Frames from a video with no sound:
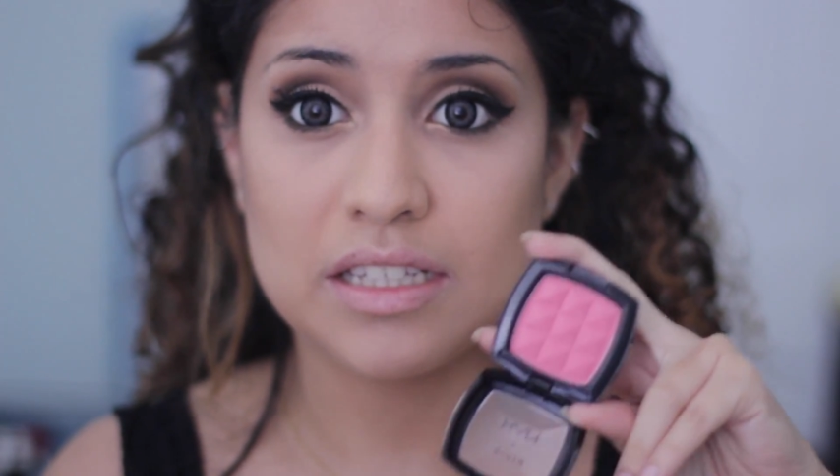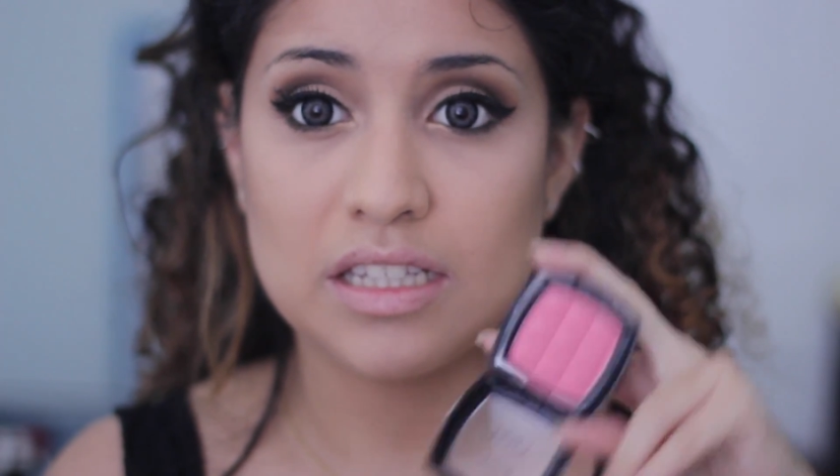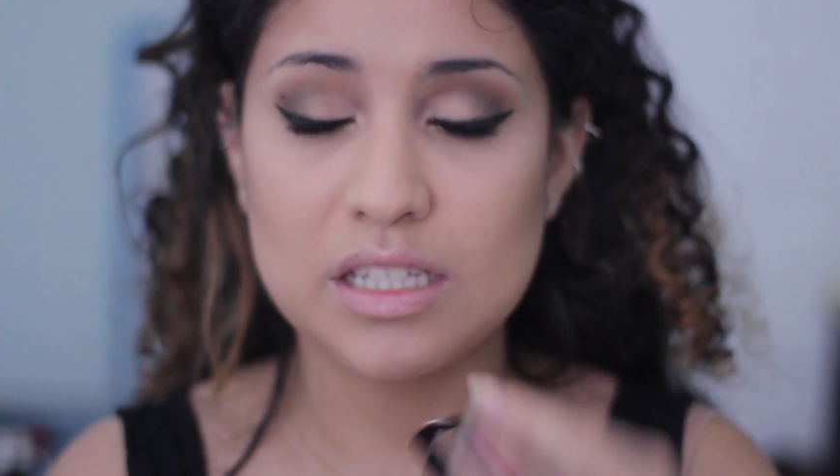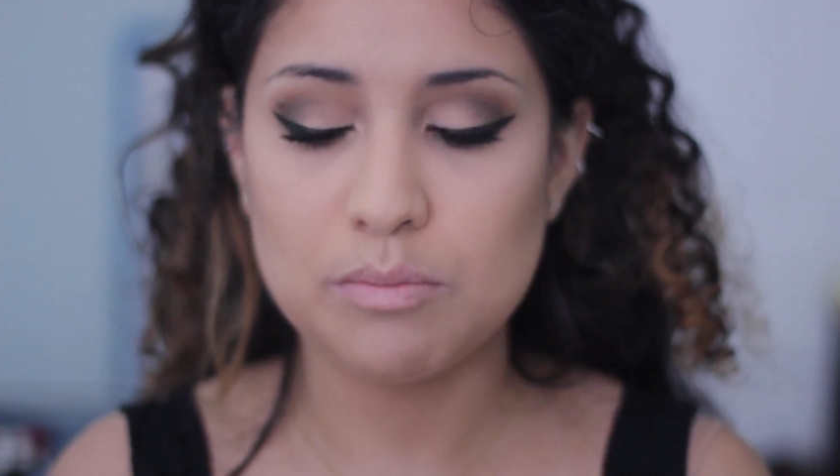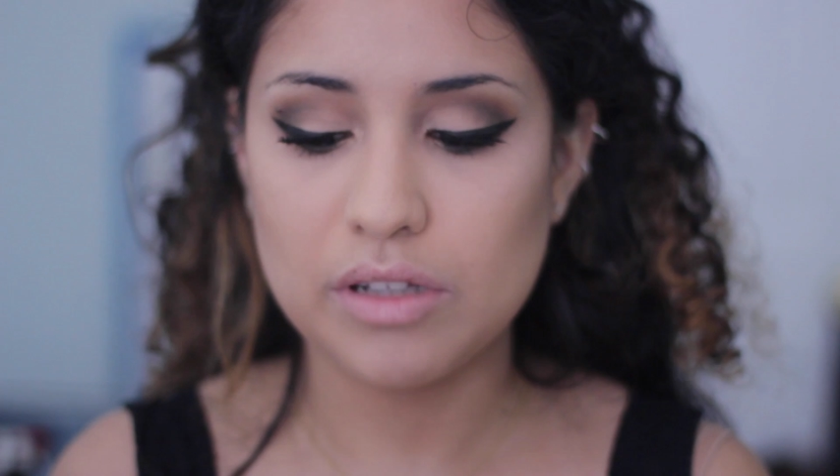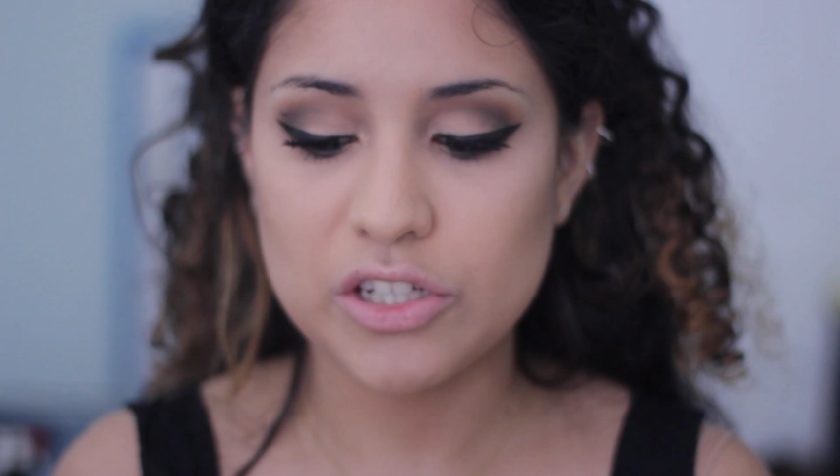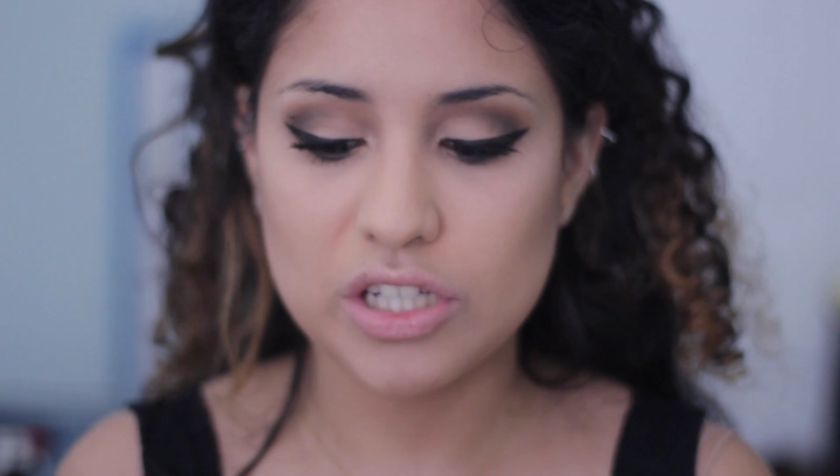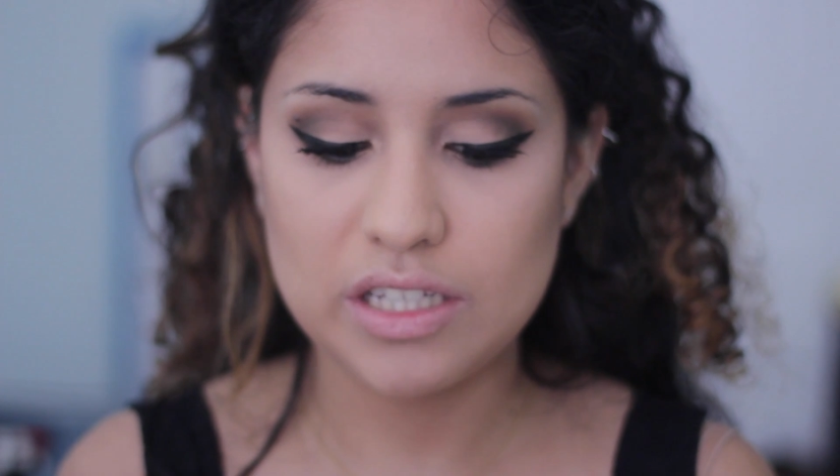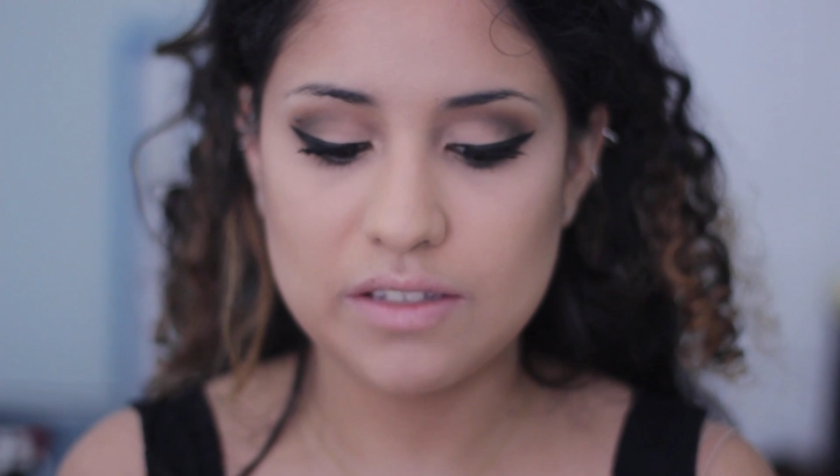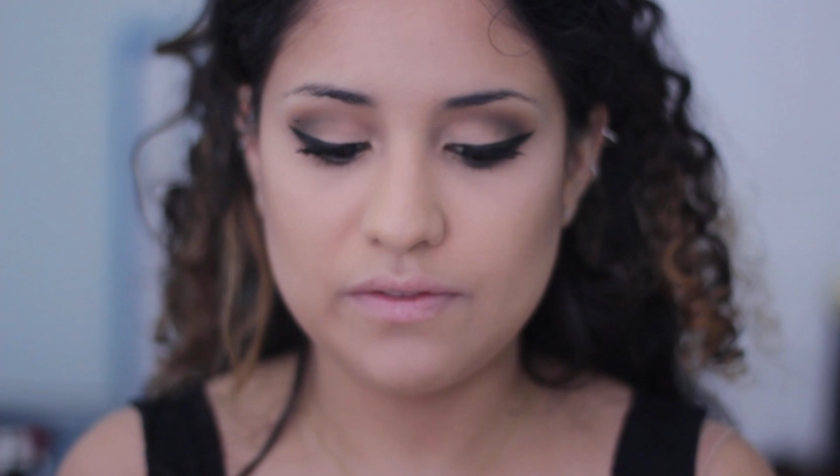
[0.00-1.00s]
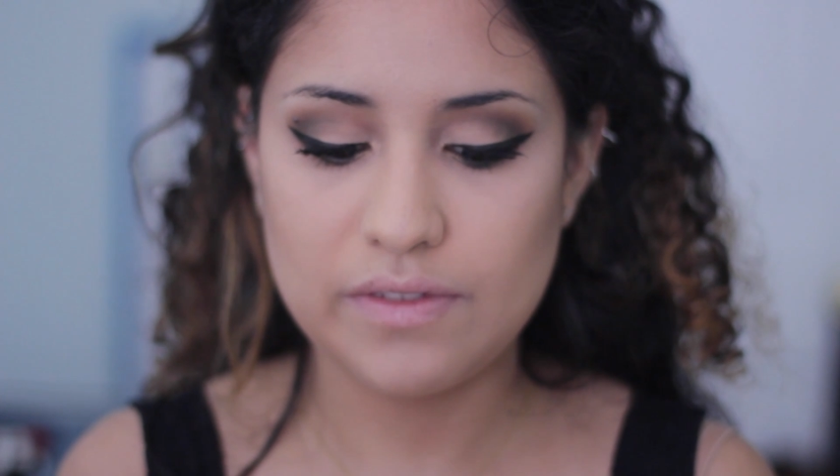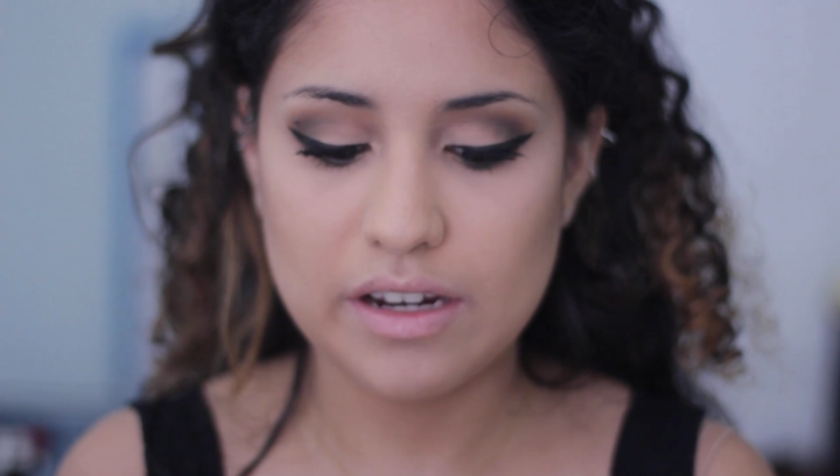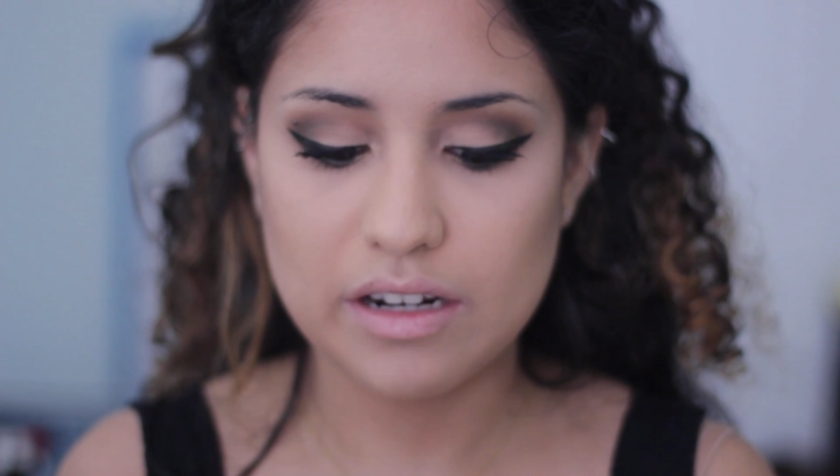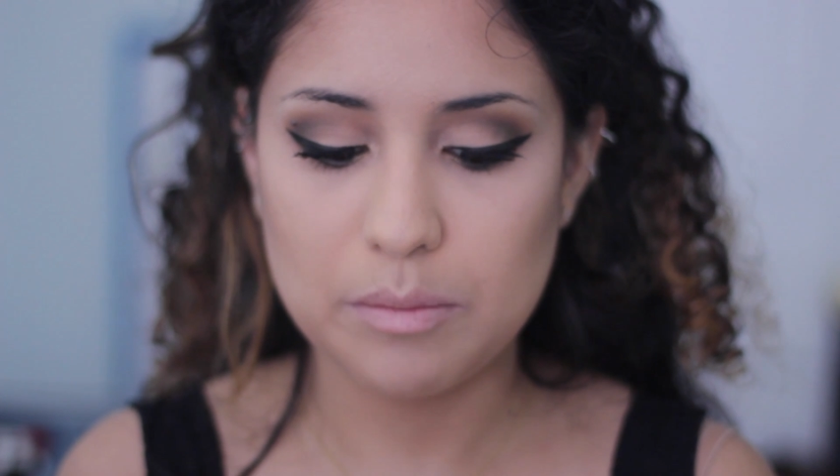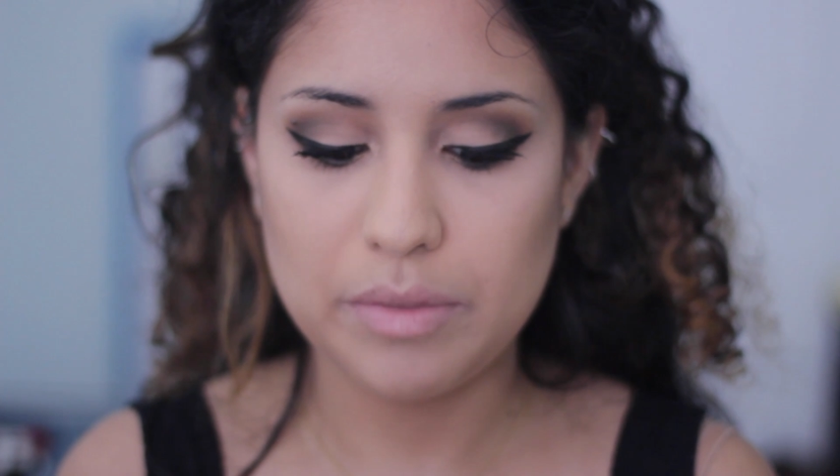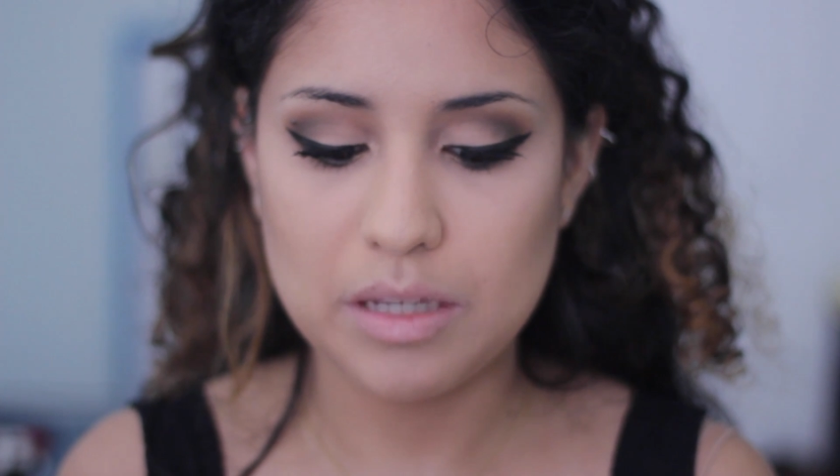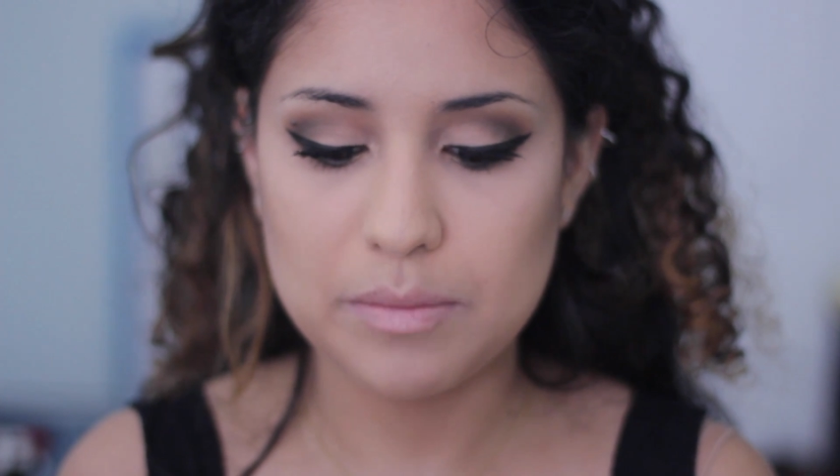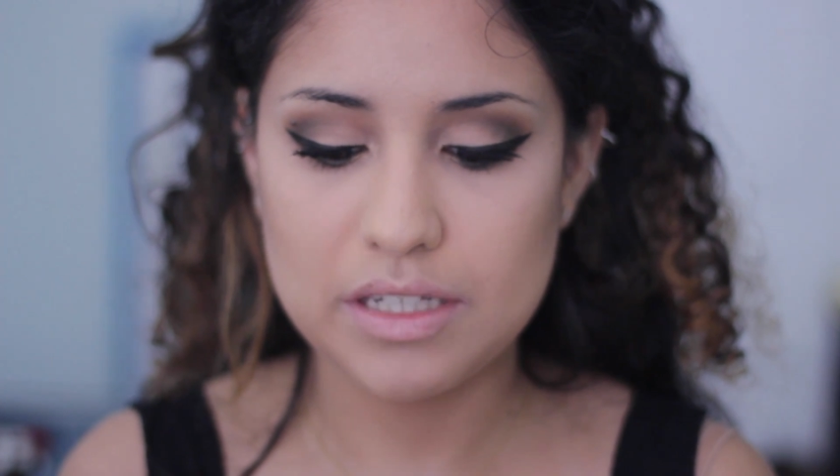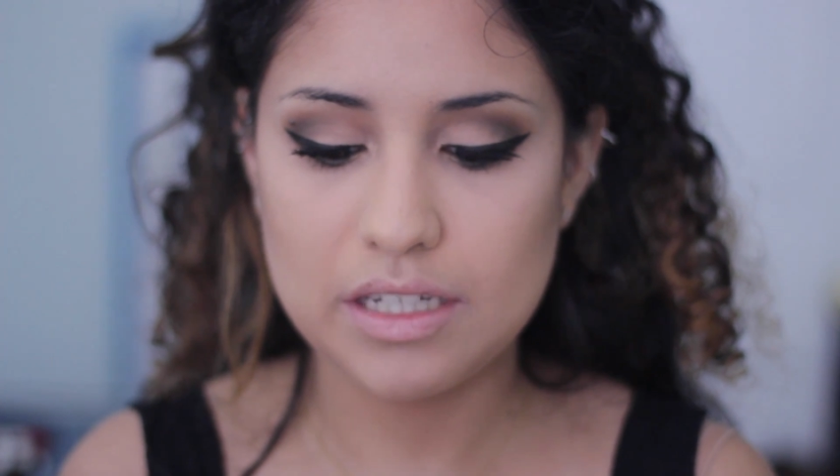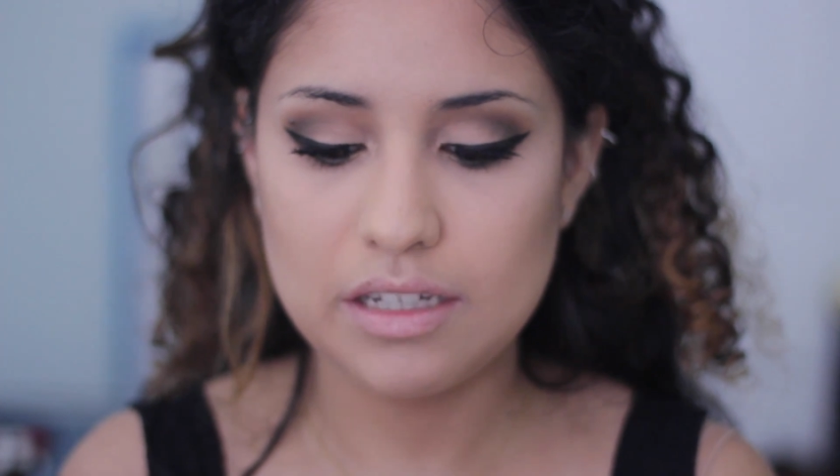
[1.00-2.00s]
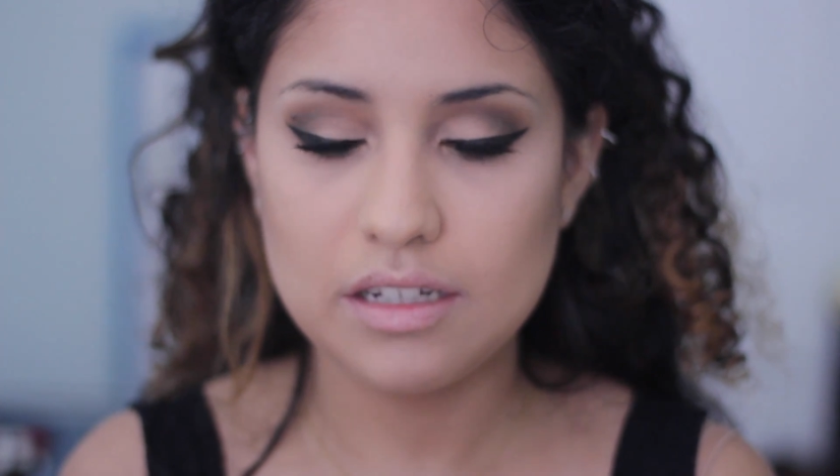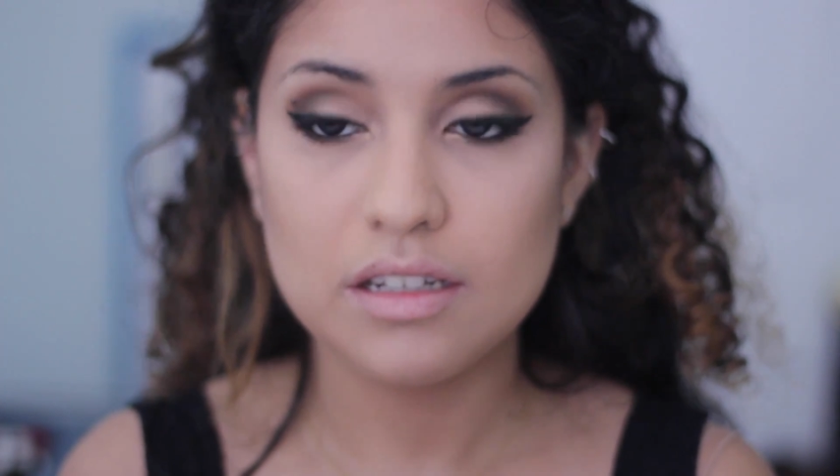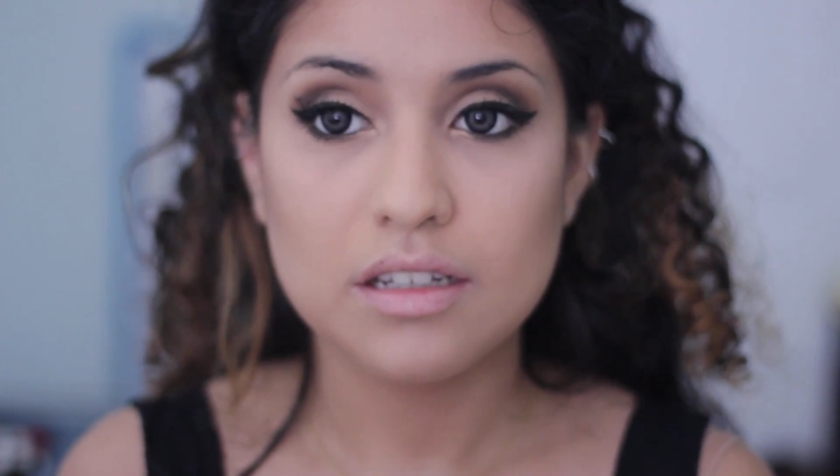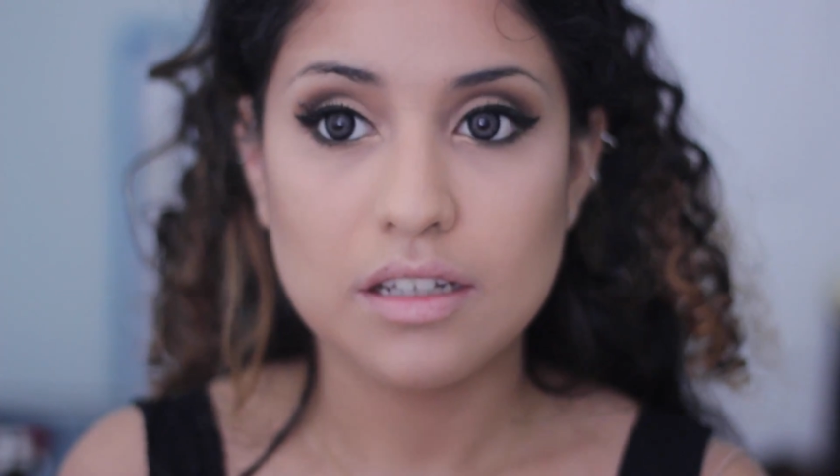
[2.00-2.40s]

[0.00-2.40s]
this blush is very pigmented,